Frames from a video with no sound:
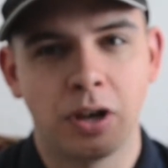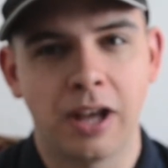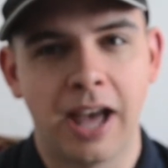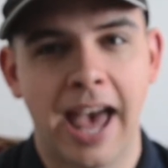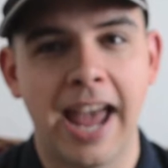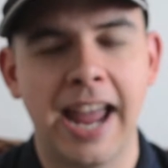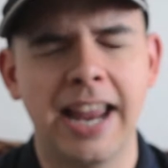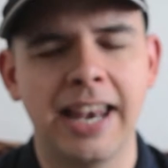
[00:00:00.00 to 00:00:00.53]

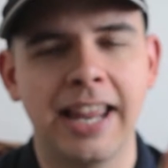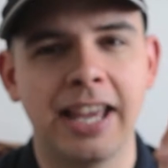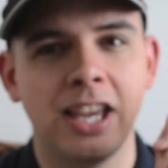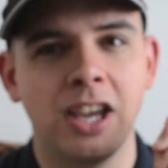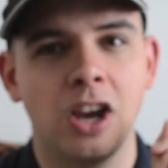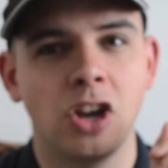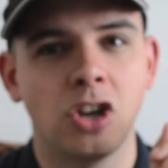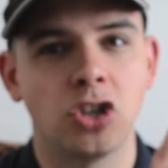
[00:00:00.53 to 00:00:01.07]

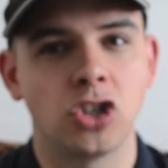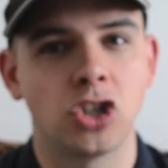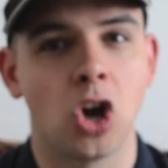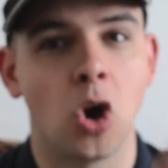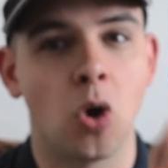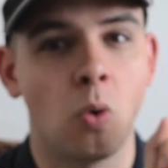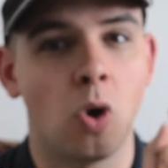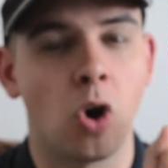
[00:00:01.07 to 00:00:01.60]
Haley
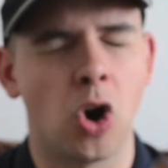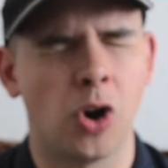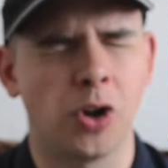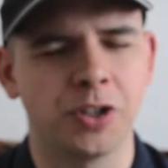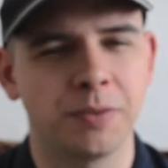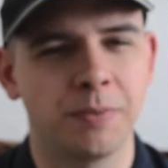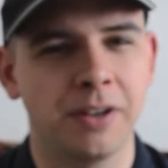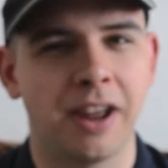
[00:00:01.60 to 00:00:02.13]
Joel
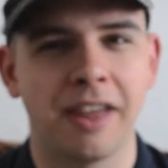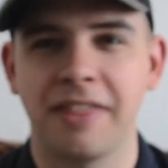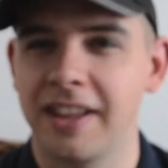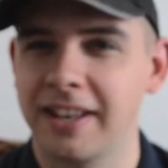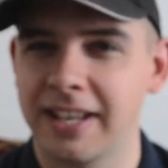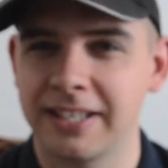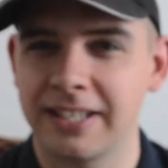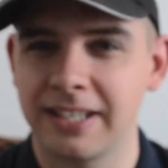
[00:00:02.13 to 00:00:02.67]
Osment, I
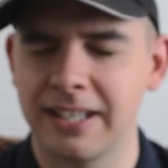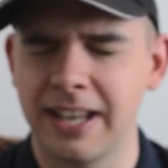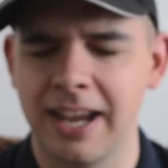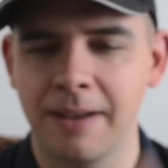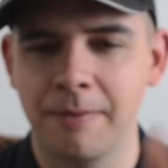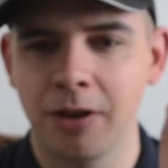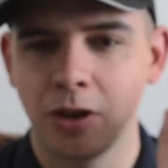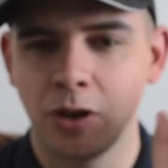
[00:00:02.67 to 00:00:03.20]
think that's his
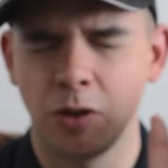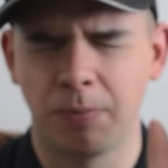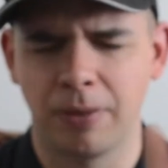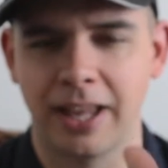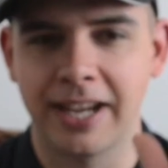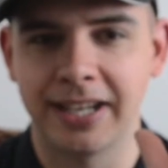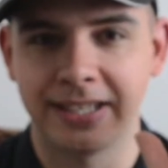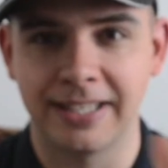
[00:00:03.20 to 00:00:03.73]
name, who
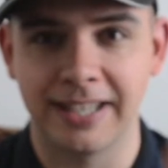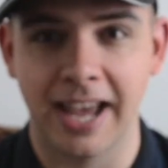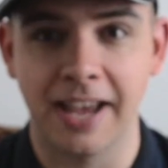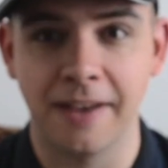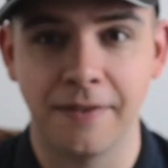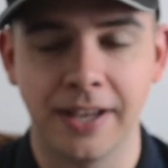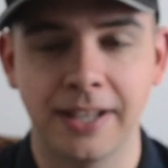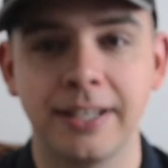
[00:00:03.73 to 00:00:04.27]
plays
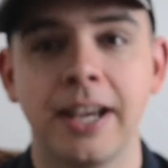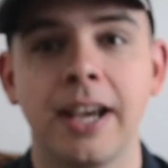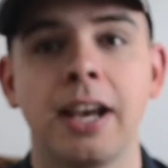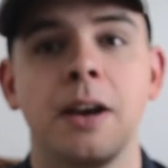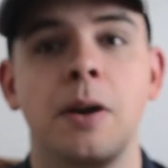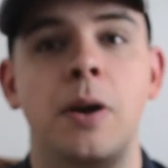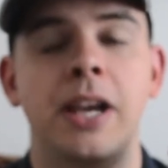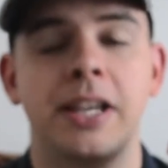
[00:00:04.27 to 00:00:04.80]
David,
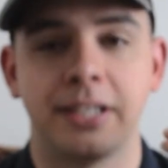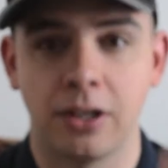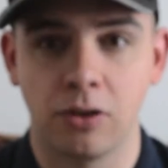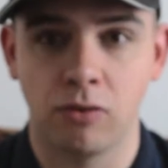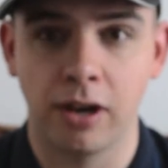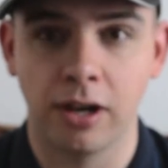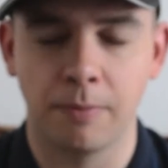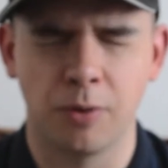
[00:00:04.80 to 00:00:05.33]
is
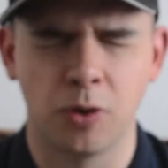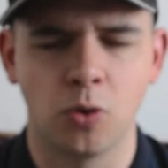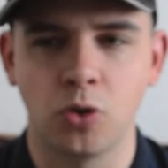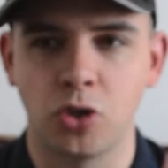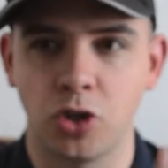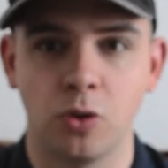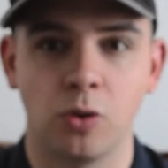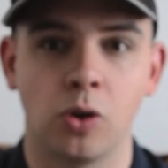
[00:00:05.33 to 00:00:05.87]
incredible.
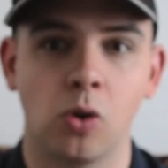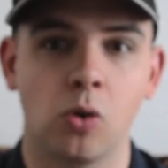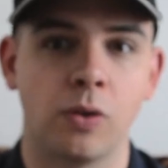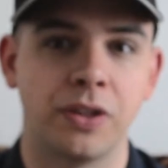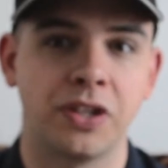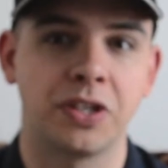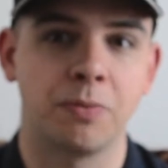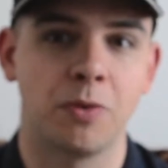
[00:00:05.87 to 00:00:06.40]
Jude Law
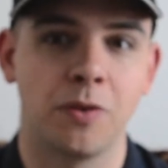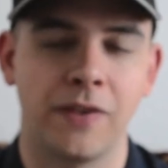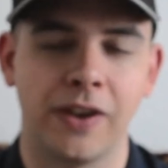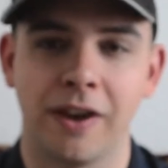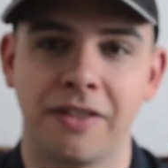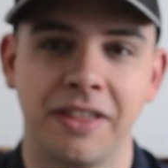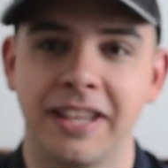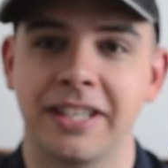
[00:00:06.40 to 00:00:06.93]
in this movie,
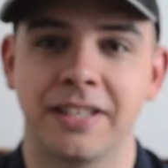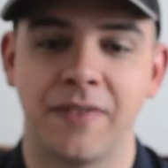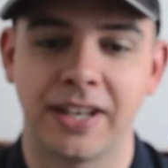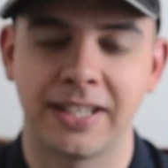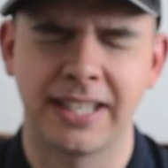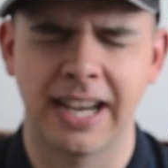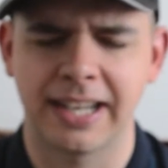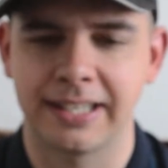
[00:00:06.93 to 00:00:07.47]
I think, is
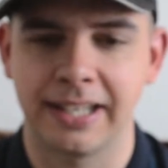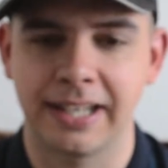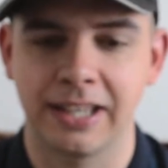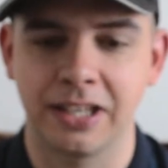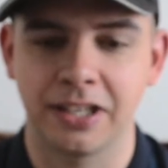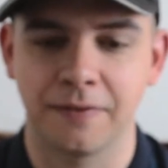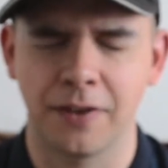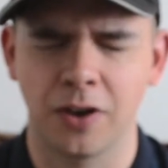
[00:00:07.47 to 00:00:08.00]
fantastic in
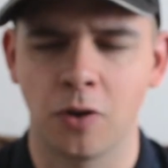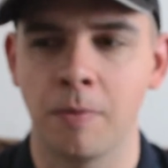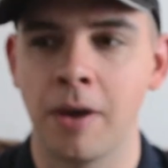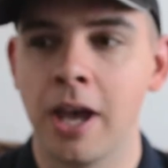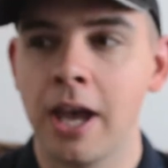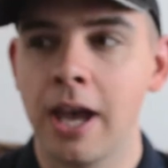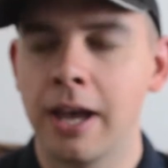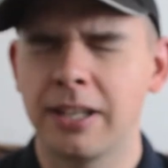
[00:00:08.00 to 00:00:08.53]
this film.
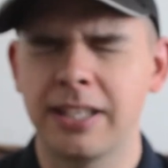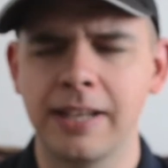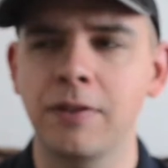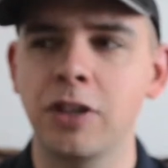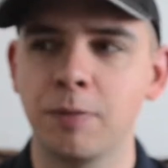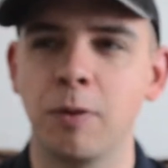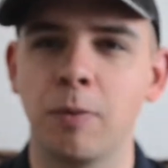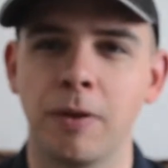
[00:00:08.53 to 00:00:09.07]
Steven
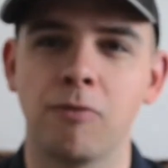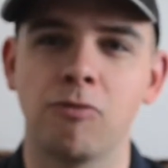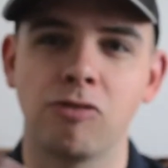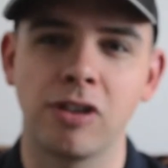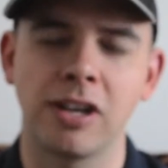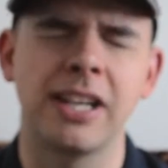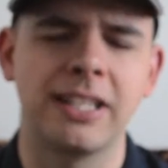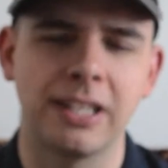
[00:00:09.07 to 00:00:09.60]
Spielberg
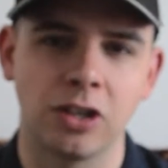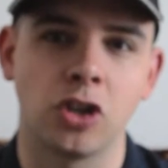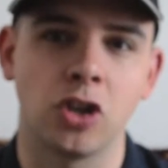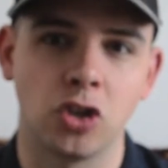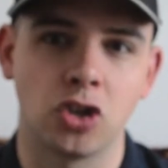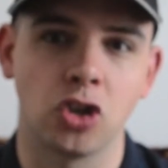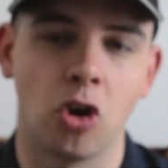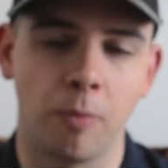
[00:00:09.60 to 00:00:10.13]
really did a
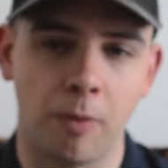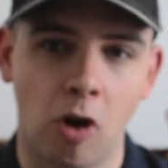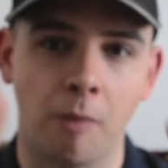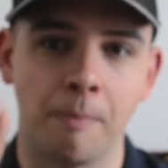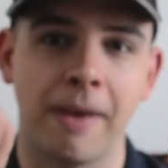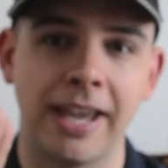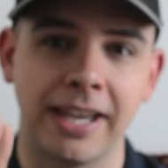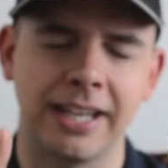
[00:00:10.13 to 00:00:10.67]
good job
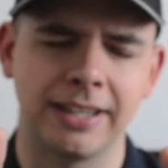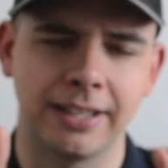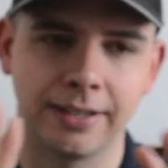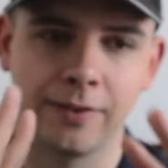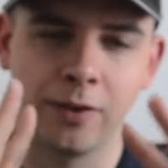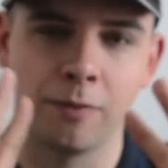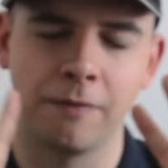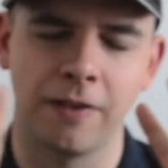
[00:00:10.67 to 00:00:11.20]
on making this
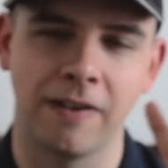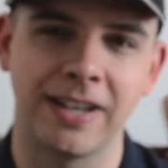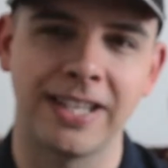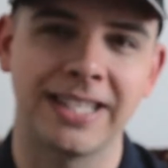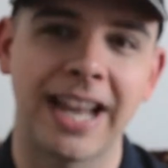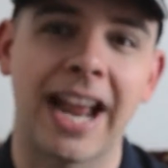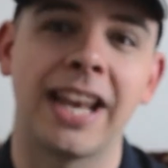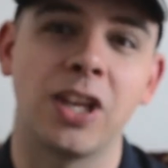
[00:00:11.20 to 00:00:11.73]
film very
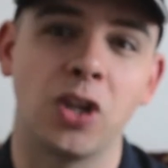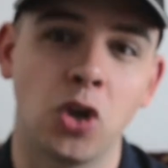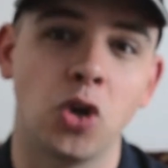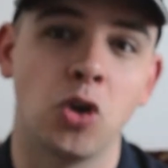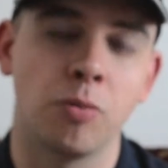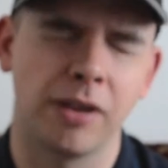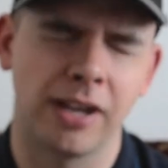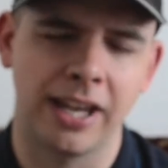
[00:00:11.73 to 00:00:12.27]
Stanley
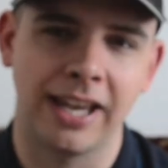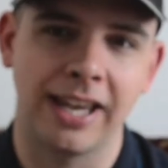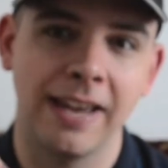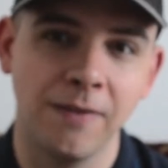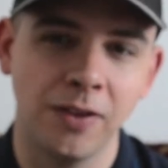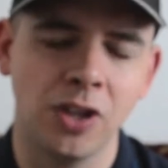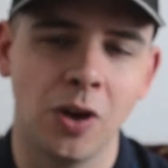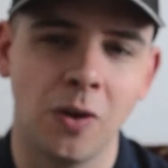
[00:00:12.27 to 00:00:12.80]
Kubrick-y.
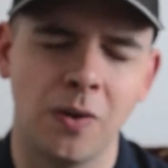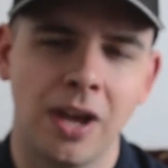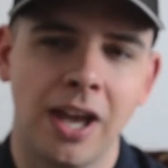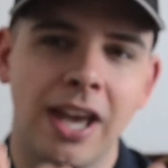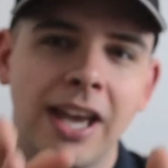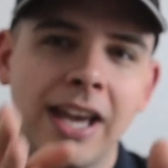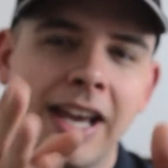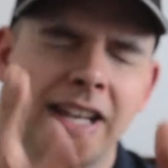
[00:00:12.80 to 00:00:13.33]
Even though
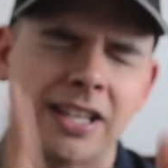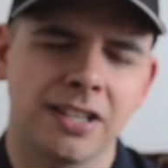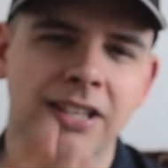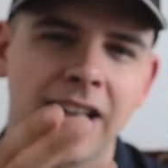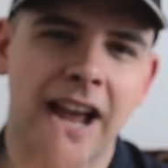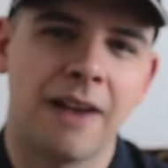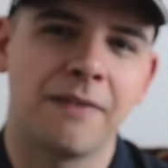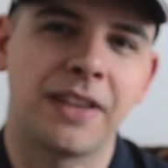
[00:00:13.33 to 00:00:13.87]
it
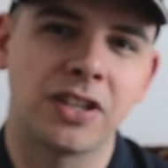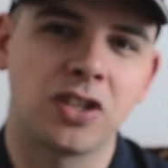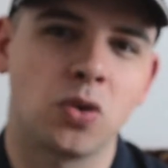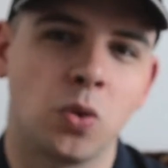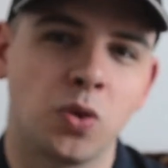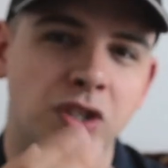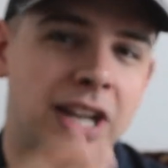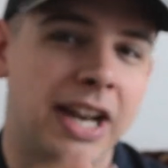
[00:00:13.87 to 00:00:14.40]
doesn't have that
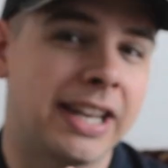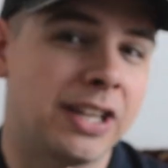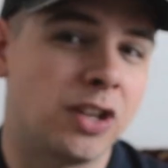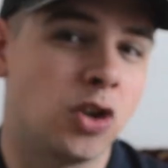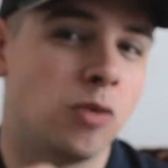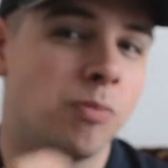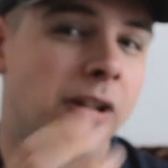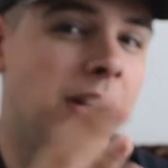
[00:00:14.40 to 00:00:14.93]
sort of Stanley
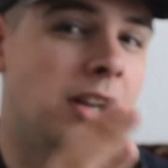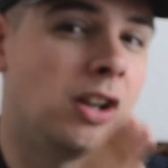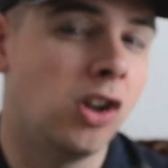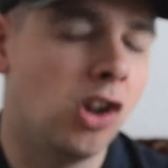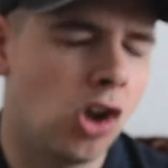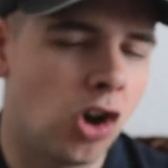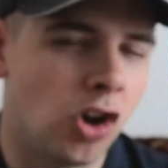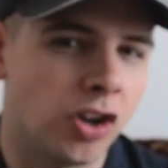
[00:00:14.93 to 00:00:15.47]
Kubrick
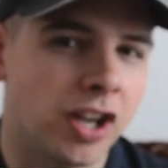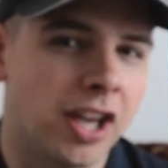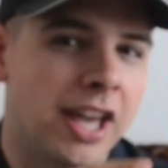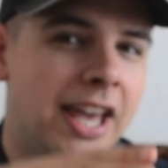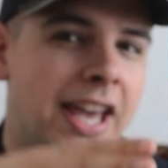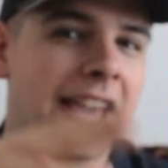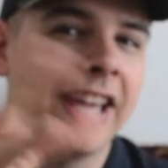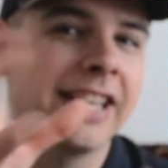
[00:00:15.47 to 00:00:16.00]
look,
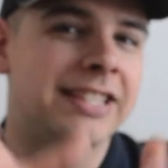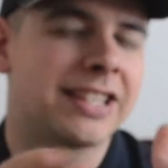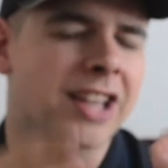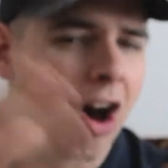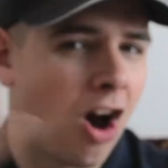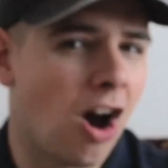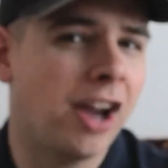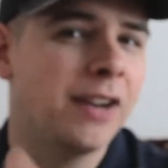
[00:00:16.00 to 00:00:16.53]
it's
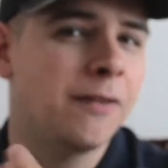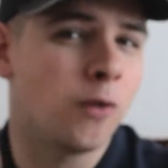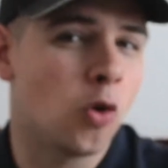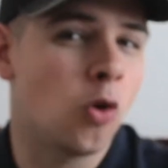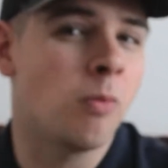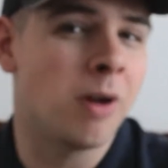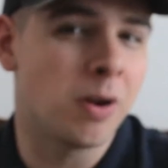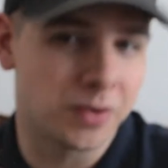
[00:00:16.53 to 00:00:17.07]
kind of
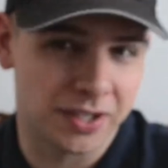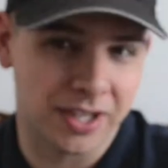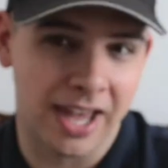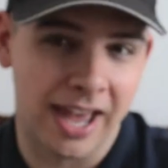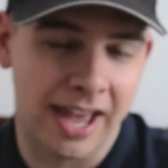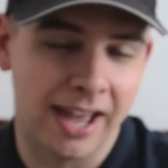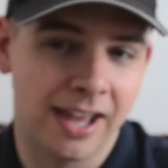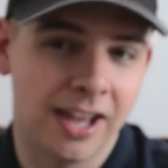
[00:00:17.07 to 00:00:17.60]
almost
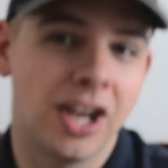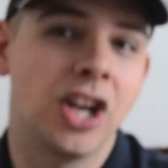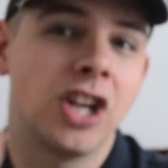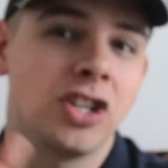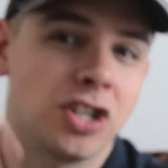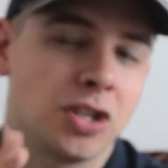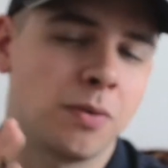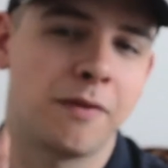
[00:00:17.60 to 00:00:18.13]
there,
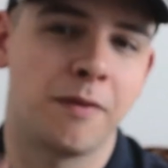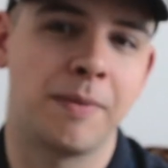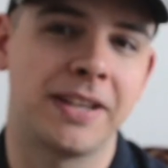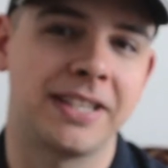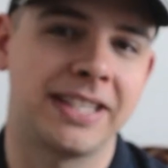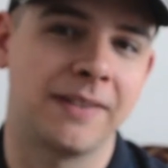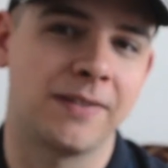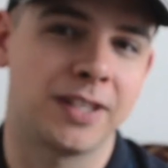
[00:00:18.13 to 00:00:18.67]
just with a bit
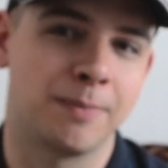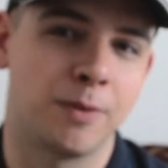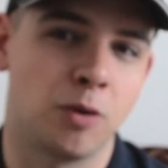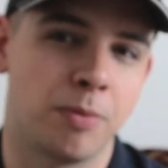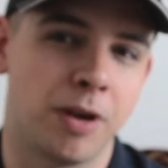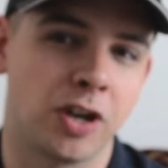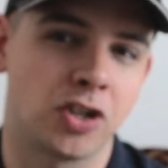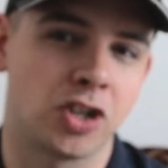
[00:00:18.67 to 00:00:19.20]
of Steven
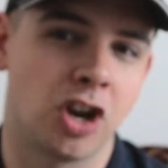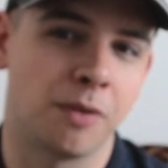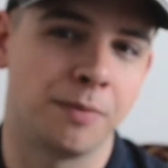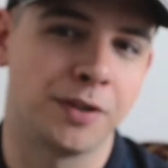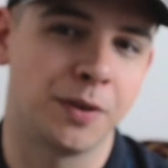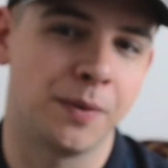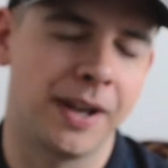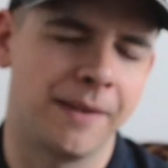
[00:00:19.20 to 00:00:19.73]
Spielberg charm
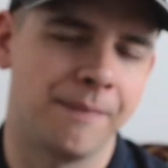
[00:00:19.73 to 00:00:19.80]
to it.